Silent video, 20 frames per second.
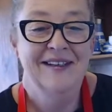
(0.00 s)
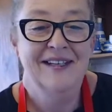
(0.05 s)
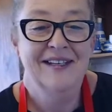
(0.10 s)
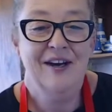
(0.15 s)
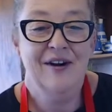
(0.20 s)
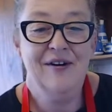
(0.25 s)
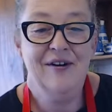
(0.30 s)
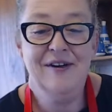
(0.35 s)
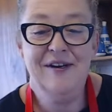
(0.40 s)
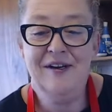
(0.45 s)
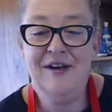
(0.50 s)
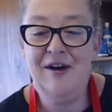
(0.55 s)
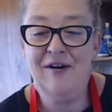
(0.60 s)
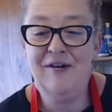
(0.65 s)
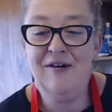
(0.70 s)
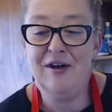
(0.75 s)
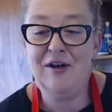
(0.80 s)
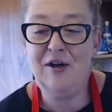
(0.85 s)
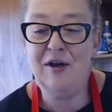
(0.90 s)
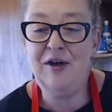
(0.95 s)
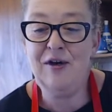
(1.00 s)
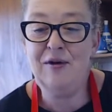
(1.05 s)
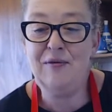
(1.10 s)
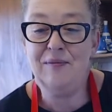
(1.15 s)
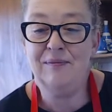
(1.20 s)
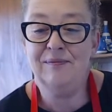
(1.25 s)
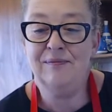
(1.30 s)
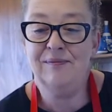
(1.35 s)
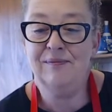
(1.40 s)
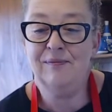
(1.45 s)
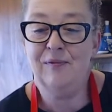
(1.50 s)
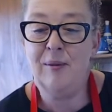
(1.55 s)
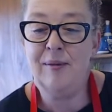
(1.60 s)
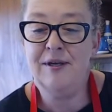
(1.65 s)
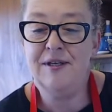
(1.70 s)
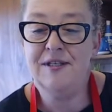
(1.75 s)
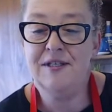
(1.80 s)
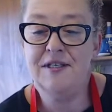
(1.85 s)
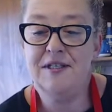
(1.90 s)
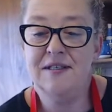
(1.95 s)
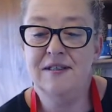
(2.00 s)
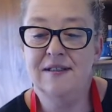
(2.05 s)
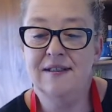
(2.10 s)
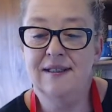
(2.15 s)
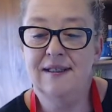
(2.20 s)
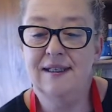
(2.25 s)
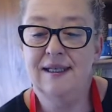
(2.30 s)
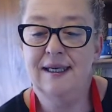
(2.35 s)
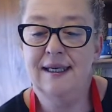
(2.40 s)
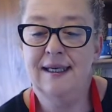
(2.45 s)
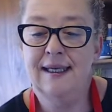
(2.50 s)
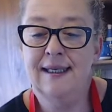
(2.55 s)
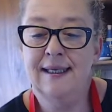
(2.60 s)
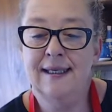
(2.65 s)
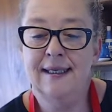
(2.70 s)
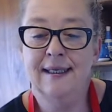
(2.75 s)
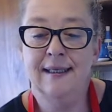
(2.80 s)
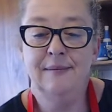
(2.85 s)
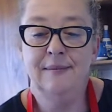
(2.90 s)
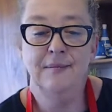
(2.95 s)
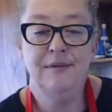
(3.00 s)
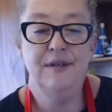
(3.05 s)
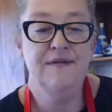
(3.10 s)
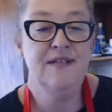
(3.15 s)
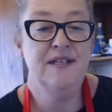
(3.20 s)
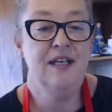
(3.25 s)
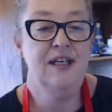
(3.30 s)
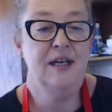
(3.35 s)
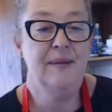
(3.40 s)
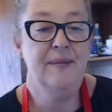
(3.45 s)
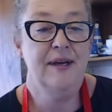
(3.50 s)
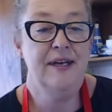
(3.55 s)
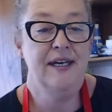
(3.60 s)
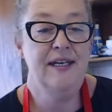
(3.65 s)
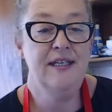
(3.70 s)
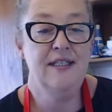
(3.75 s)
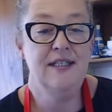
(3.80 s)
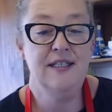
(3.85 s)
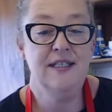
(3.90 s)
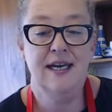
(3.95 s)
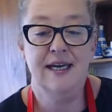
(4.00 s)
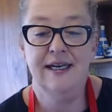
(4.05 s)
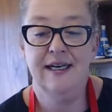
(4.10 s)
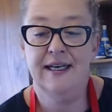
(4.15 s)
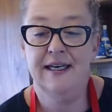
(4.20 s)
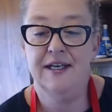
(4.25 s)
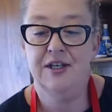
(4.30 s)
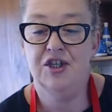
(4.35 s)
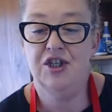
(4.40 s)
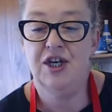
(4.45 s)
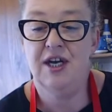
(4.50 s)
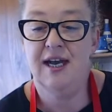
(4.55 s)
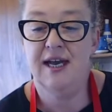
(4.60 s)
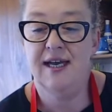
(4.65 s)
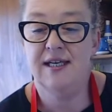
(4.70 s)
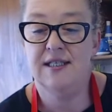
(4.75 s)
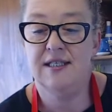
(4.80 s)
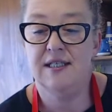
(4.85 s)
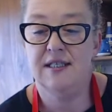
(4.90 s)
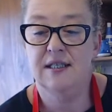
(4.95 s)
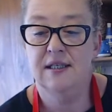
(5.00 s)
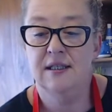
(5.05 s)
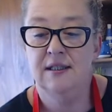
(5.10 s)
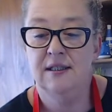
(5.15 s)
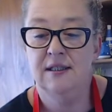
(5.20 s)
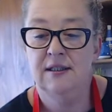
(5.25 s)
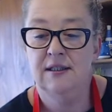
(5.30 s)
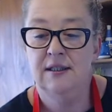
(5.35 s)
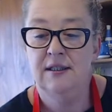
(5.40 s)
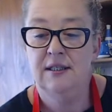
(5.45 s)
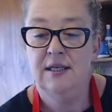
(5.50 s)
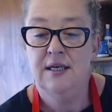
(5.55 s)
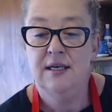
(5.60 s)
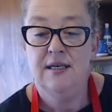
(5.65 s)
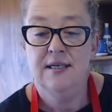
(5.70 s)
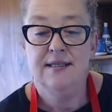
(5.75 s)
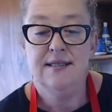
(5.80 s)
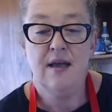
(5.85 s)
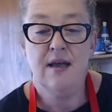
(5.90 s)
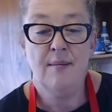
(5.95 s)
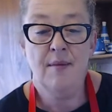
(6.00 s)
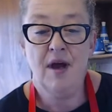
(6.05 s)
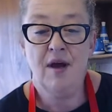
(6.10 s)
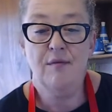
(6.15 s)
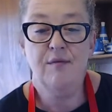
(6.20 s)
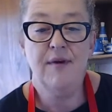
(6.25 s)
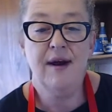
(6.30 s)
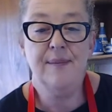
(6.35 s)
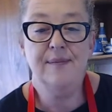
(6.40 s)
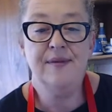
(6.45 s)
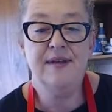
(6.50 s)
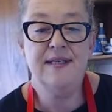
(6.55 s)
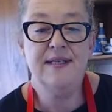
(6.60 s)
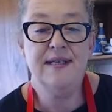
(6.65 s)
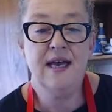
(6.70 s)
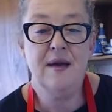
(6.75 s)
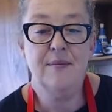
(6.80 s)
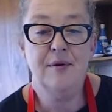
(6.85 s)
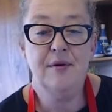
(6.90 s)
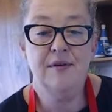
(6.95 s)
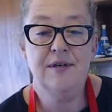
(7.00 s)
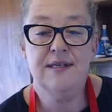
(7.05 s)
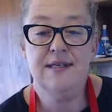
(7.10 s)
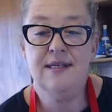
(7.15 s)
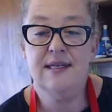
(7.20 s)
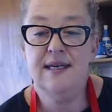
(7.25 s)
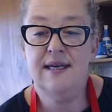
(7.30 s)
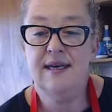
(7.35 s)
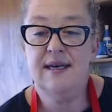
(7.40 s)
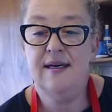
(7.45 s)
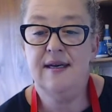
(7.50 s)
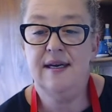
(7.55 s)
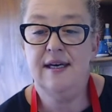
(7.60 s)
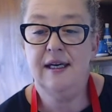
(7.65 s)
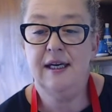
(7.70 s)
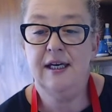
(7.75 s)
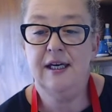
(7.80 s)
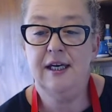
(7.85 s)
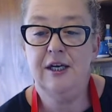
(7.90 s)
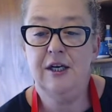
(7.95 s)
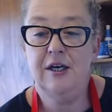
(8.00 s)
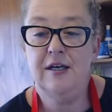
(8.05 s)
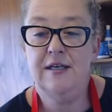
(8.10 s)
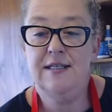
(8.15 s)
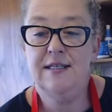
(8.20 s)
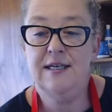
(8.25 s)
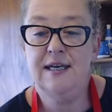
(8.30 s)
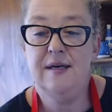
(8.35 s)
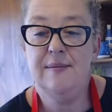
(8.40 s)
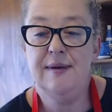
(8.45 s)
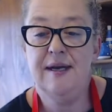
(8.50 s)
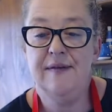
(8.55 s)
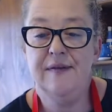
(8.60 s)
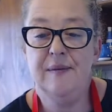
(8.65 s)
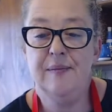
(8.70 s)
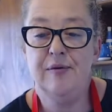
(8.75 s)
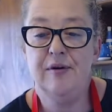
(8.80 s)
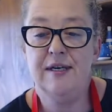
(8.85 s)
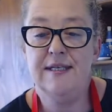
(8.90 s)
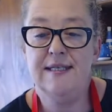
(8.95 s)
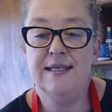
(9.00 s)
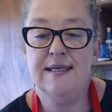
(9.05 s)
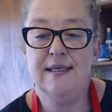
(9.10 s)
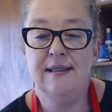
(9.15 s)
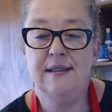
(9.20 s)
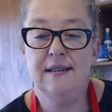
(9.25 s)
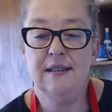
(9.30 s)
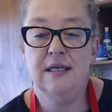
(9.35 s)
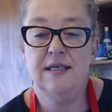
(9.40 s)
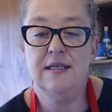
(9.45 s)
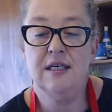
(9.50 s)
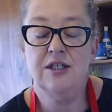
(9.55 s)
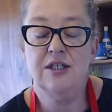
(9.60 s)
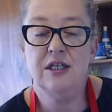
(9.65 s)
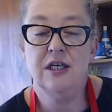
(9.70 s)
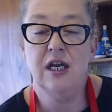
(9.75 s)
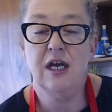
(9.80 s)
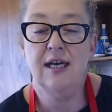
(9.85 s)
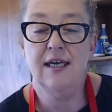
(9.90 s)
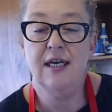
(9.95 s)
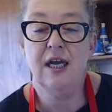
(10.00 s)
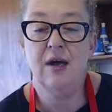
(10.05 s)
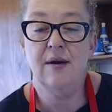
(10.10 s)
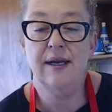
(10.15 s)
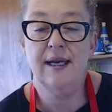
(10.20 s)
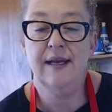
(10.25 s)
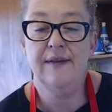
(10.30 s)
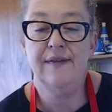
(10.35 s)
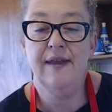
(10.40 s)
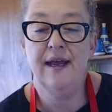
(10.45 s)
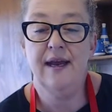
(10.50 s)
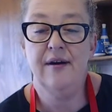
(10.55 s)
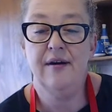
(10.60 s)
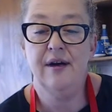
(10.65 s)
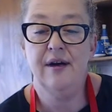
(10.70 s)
you're a kook, Robert. You've certainly been entertaining in chat. So I might wrap this up. I'll just see any news yet about the presser, because I do like going in there